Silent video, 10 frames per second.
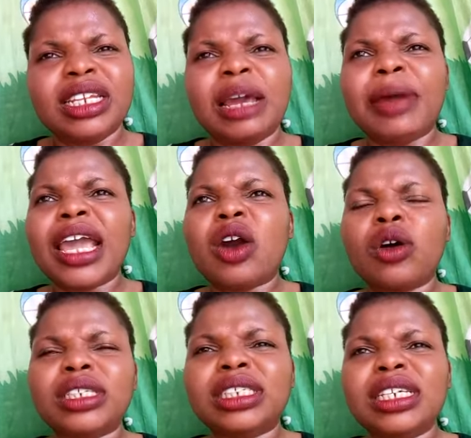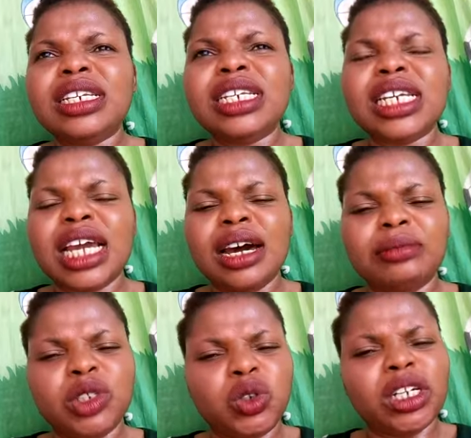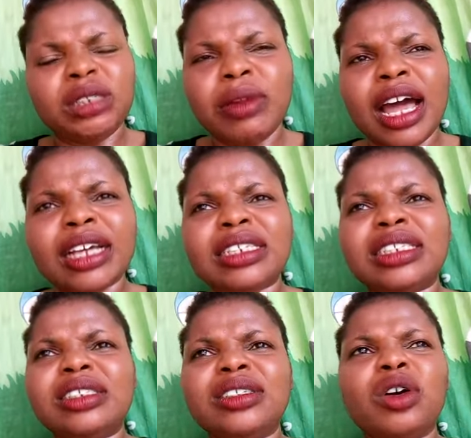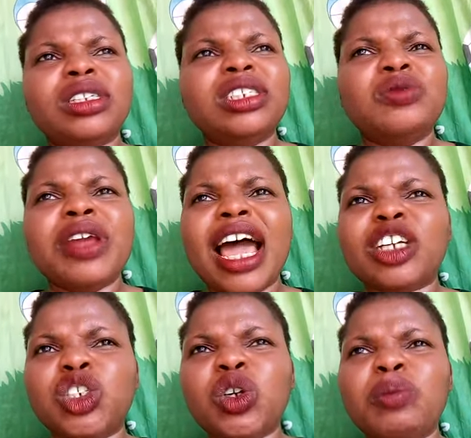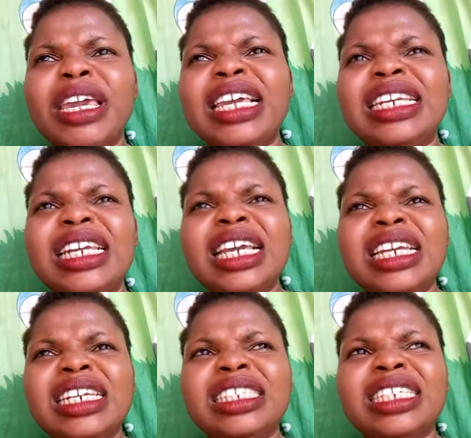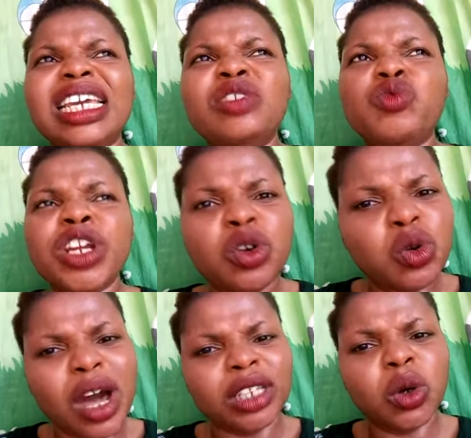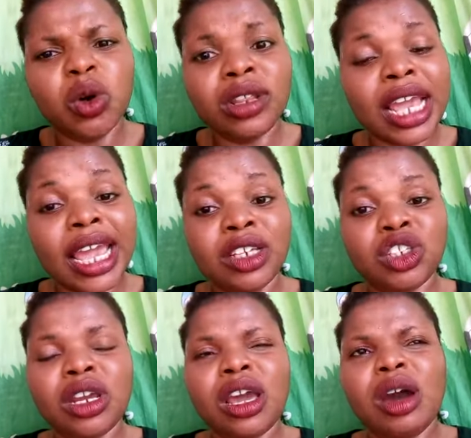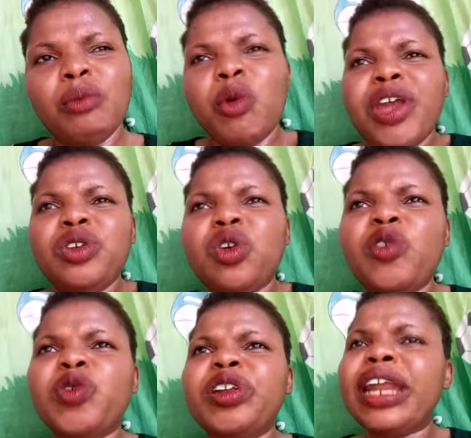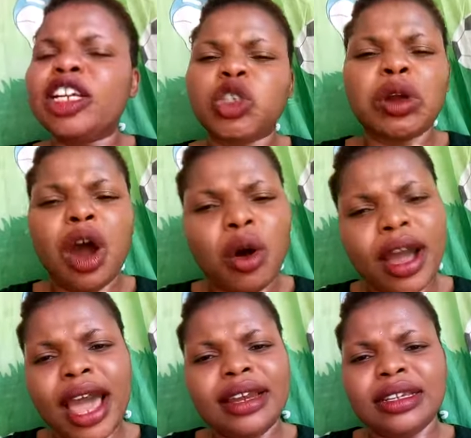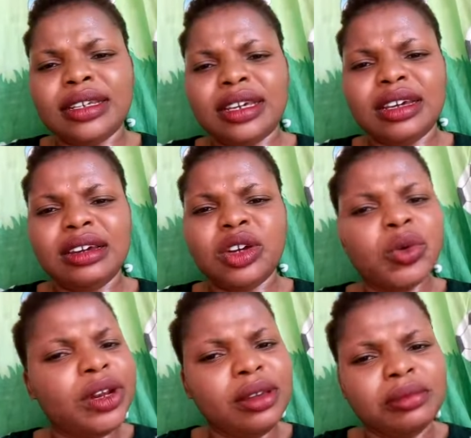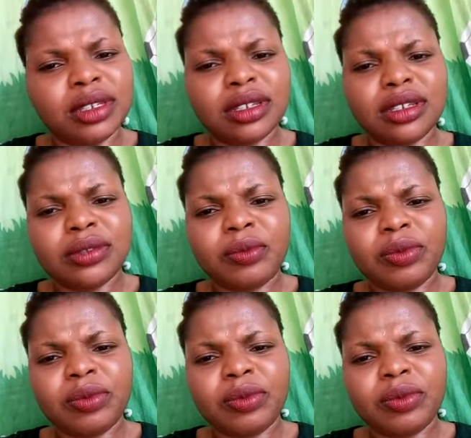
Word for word: thereby causing um, stretch marks causing reaction making the skin wrinkle at old age but when you go for natural organic creams